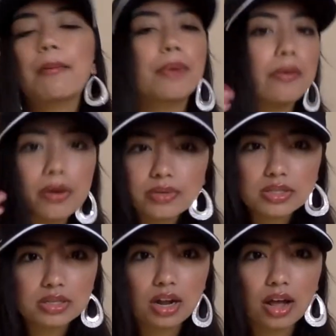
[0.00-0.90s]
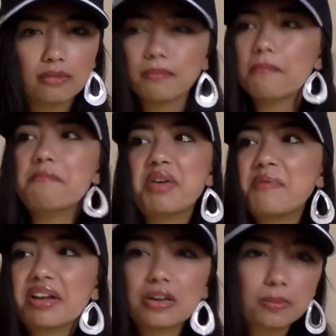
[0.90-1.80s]
Maybe I was in denial,
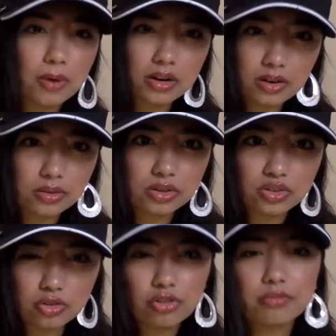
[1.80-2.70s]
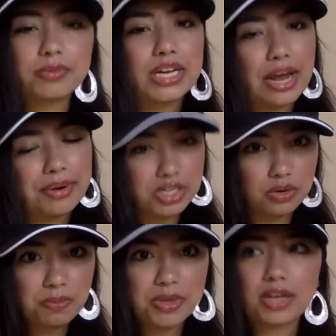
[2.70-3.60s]
maybe I didn't want to know the truth, but now I do,
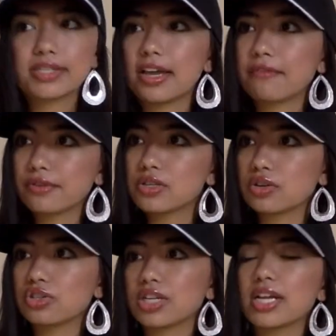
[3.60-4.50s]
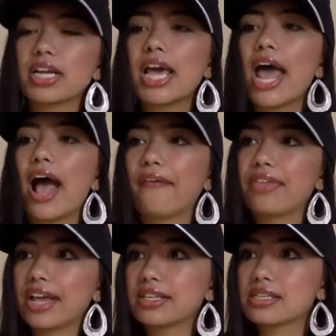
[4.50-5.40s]
because I have researched it, and
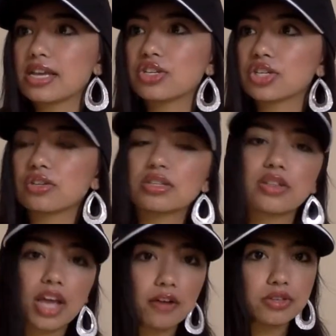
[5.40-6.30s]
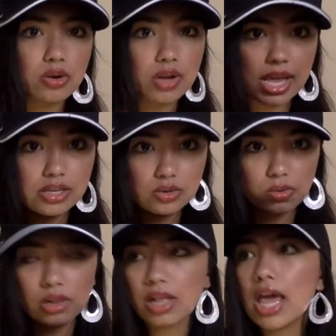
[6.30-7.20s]
they get stationed until they have to go to A
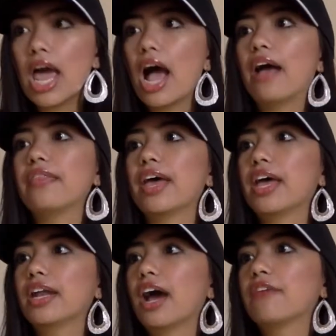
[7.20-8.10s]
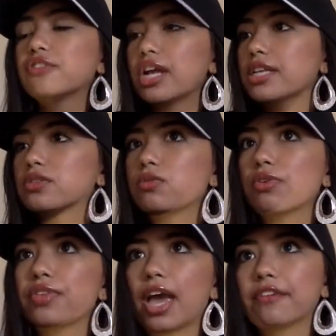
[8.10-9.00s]
school, and then after A
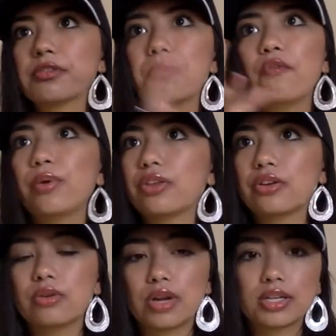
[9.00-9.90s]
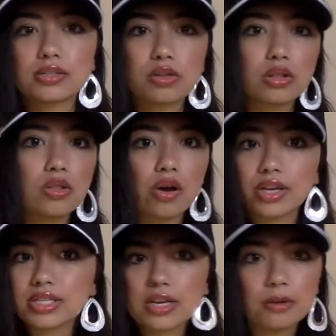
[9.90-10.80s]
school, they have to move with their units. So the
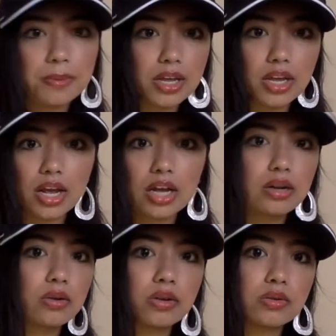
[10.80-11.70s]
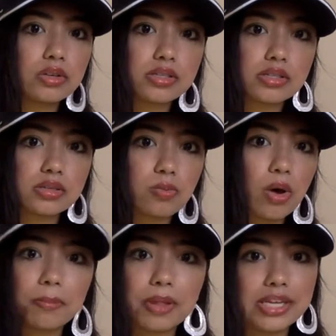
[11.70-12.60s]
longest they could be in
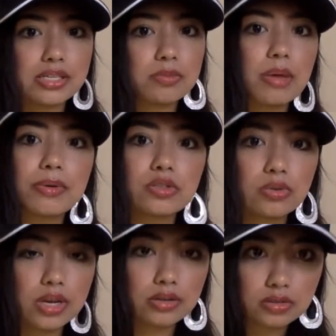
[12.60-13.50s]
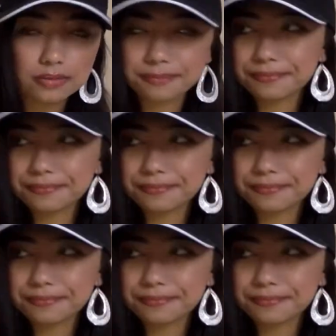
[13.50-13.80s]
one place is maybe two years.